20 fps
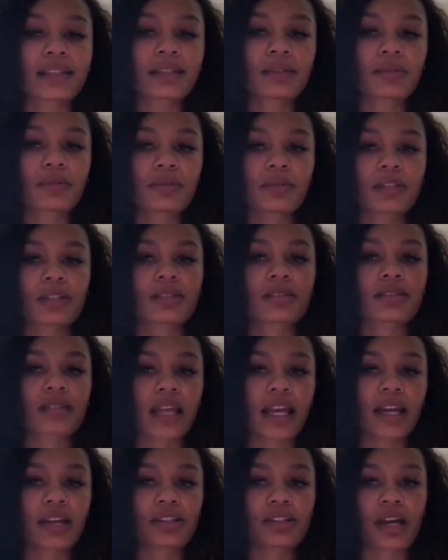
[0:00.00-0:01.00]
think the
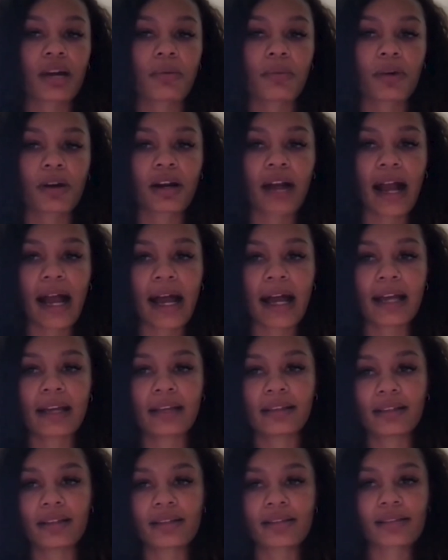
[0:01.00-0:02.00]
stage that we're
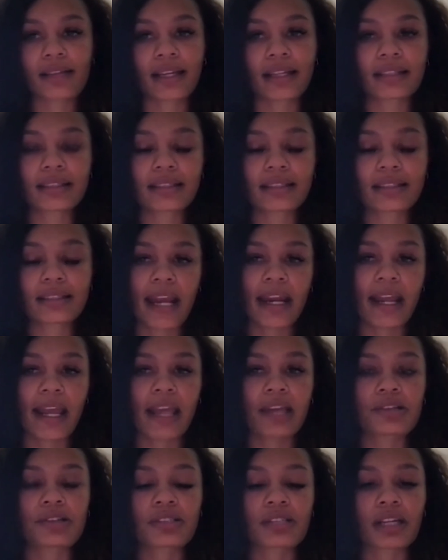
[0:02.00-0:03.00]
at in this like day and
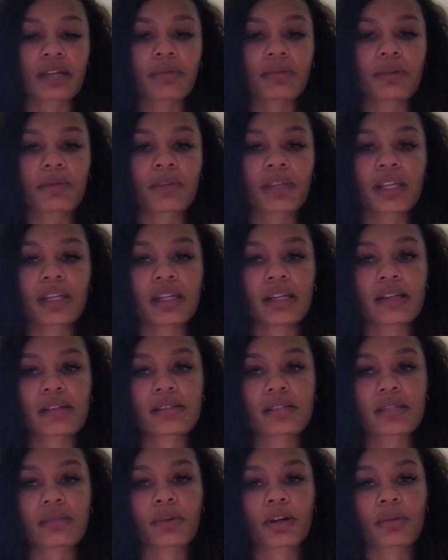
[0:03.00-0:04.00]
age is like, we really need to
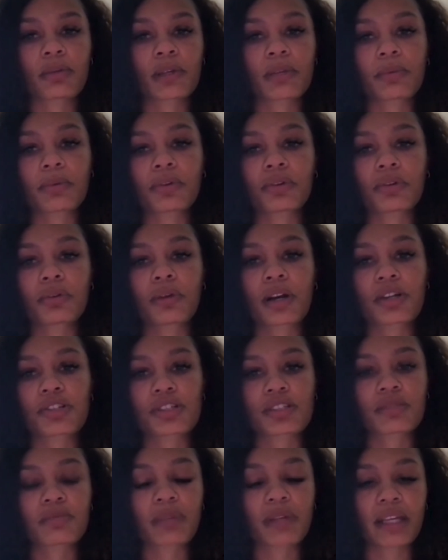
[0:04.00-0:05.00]
see more people who are
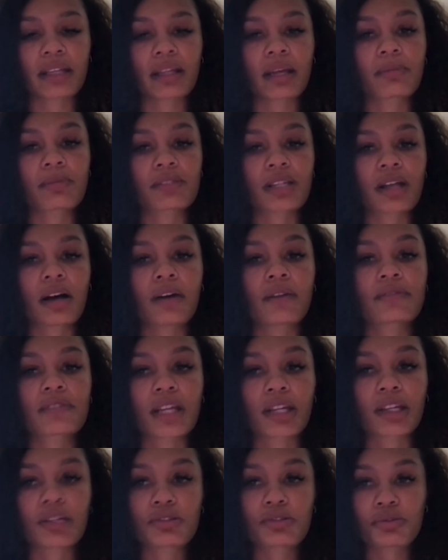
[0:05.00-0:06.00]
just being themselves,
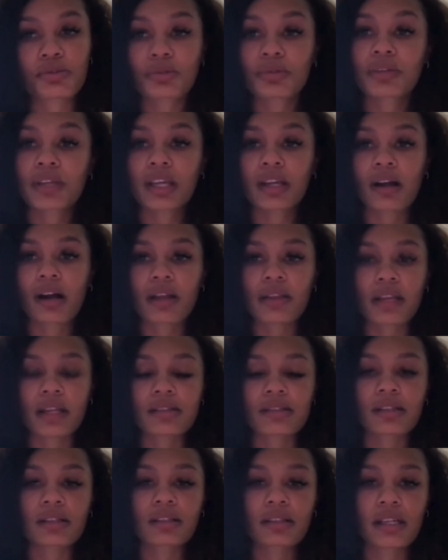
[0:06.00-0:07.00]
like truly and
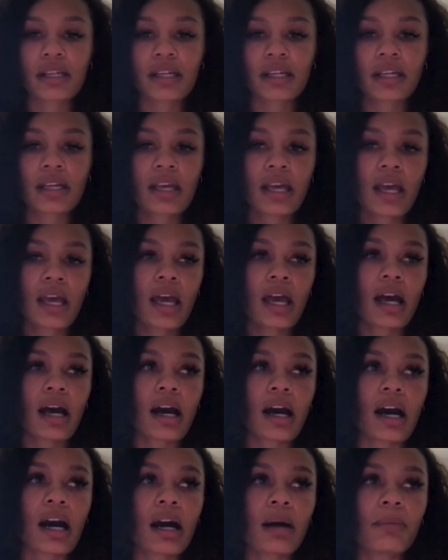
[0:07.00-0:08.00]
authentically.
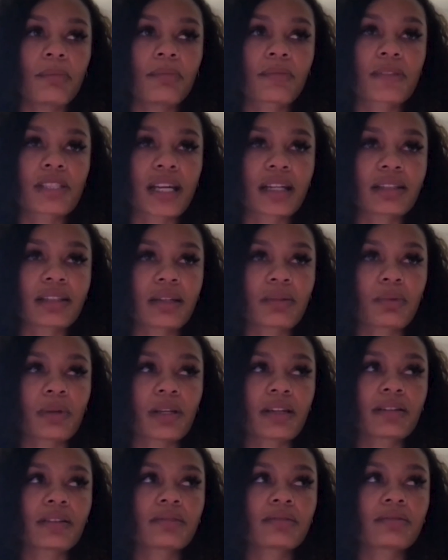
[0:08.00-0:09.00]
So I think
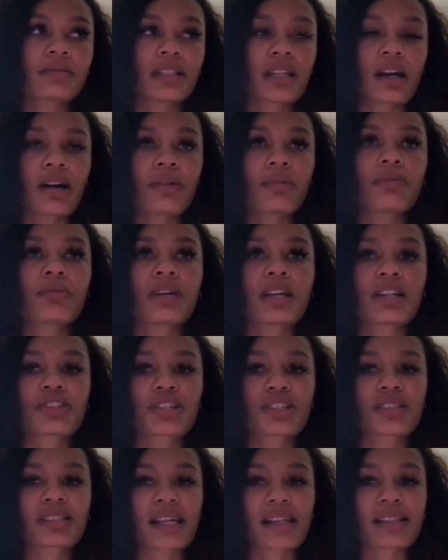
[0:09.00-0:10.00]

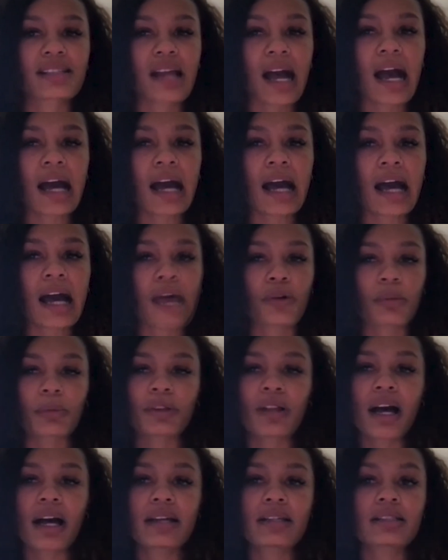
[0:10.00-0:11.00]
it's not
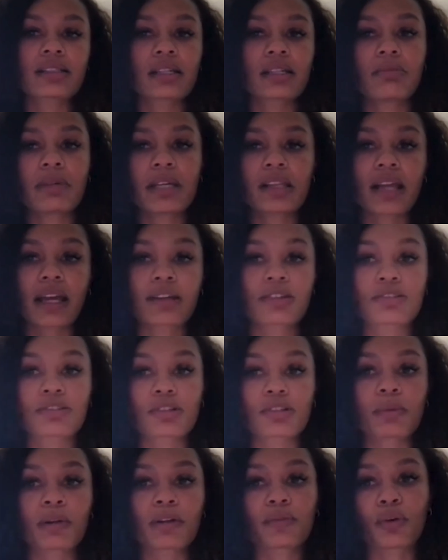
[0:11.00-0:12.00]
normalized to be like
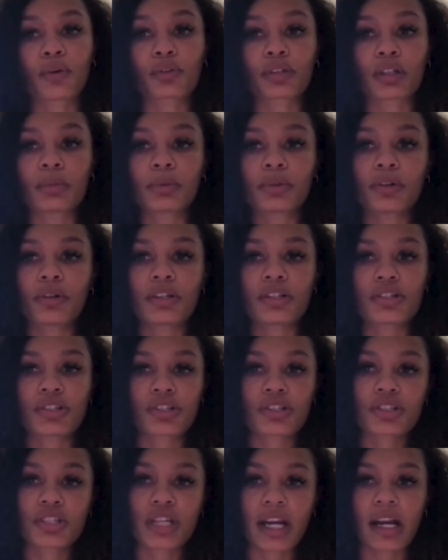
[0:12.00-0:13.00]
super vulnerable and
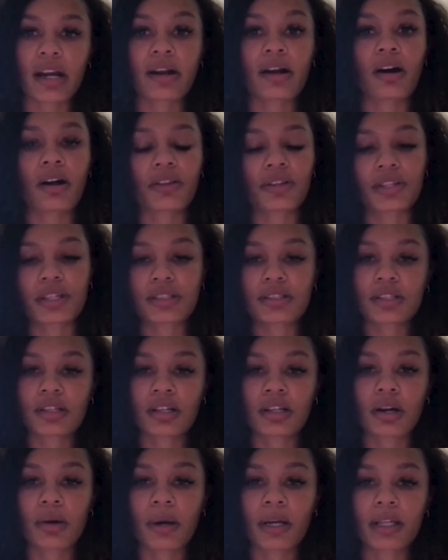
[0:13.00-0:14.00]
just share all the things that
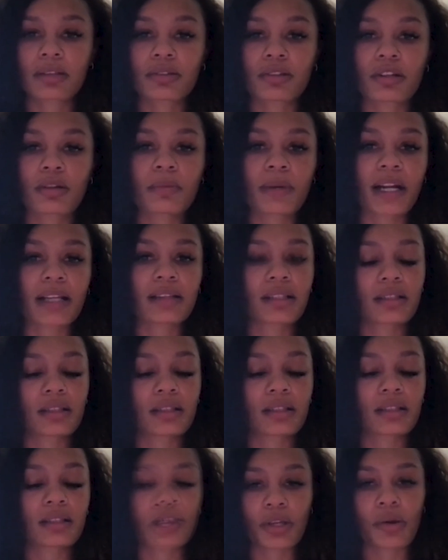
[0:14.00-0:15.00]
you're going through. But I
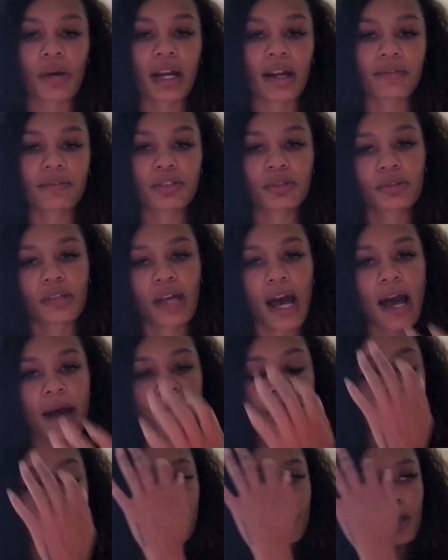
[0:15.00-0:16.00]
think the more you kind of do
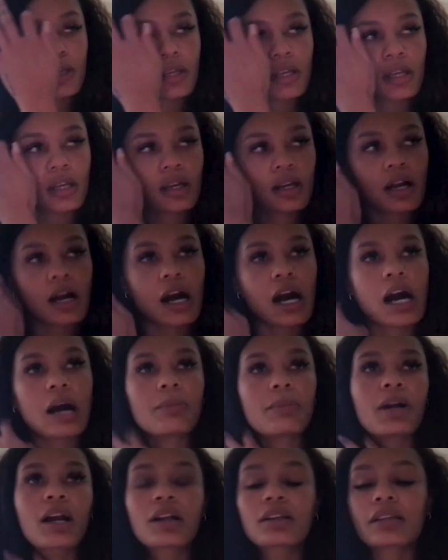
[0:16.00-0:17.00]
that,
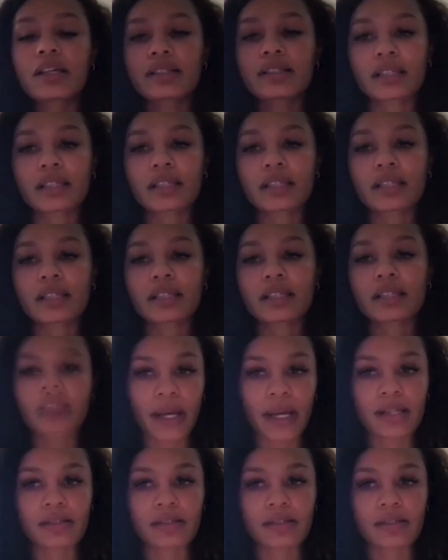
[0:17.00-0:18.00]
or at least in whatever
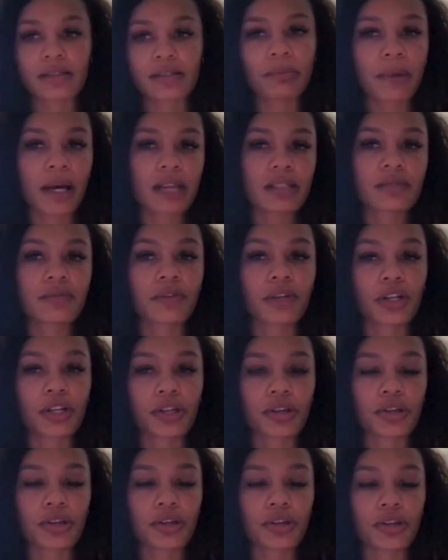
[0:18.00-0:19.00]
ways are like best for
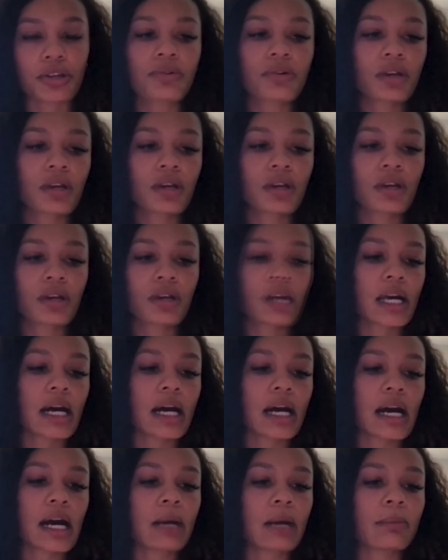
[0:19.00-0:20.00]
you,
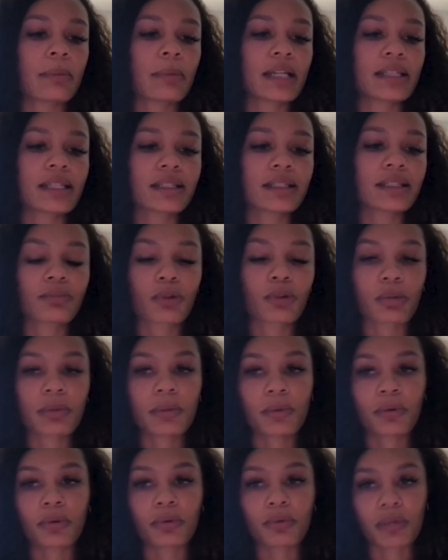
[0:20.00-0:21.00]
I think the more
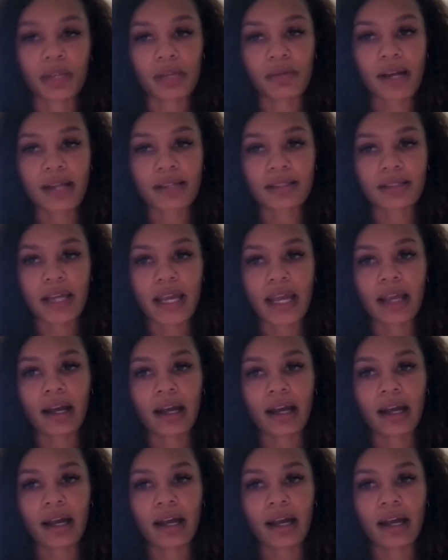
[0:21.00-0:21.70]
people will really resonate